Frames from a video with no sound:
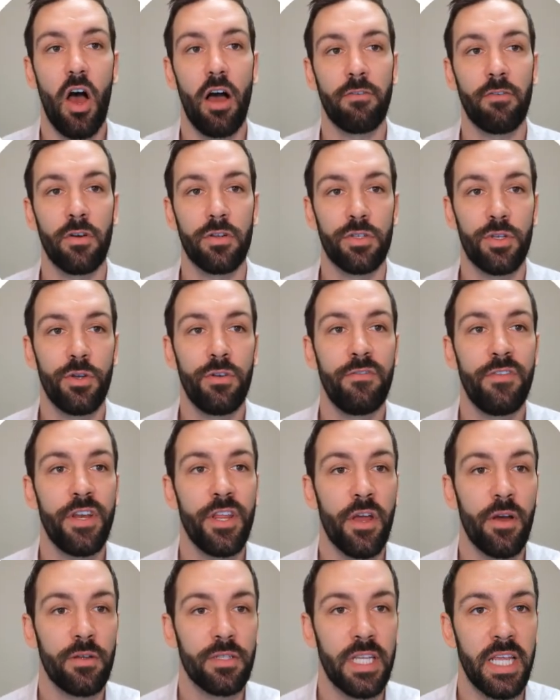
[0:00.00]
I've got two
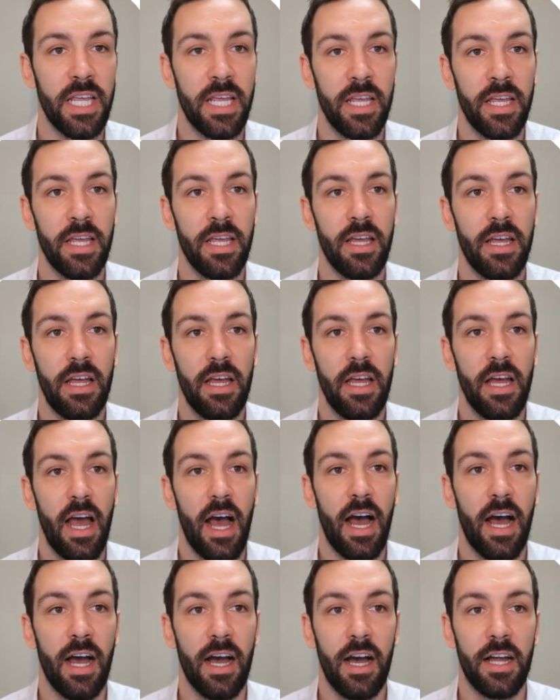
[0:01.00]
videos here
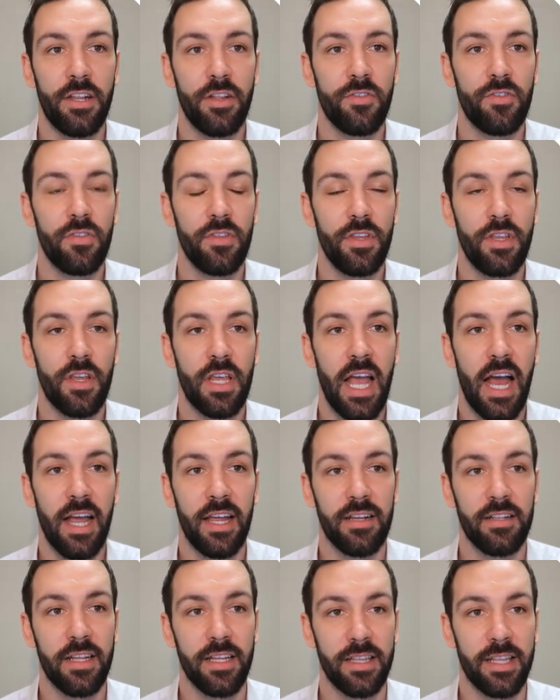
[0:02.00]
You
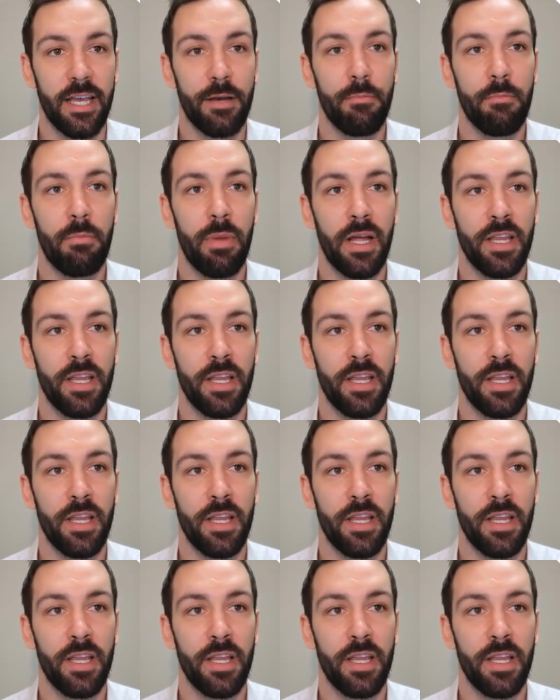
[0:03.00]
can't click them,